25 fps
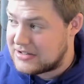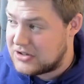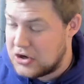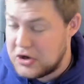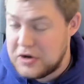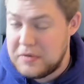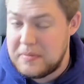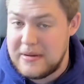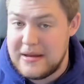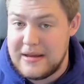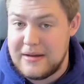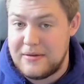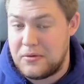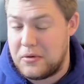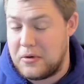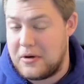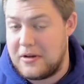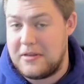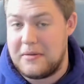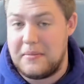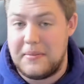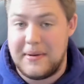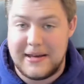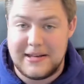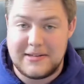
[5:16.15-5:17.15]
could be one of
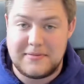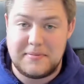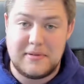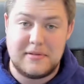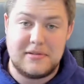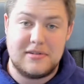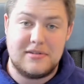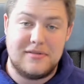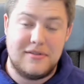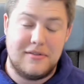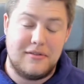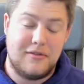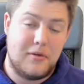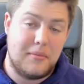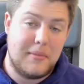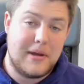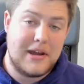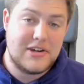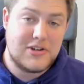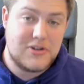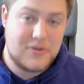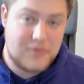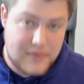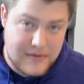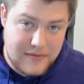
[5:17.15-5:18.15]
the biggest pieces of
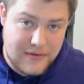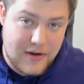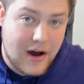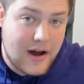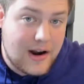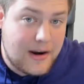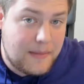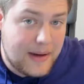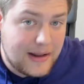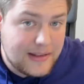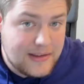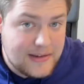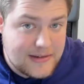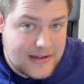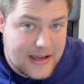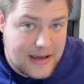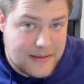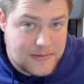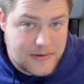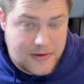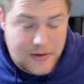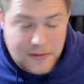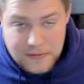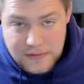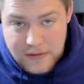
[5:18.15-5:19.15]
information we've gotten about the game
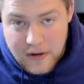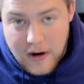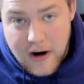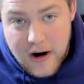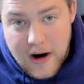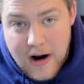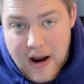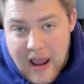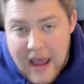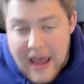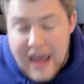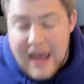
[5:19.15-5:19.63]
so far,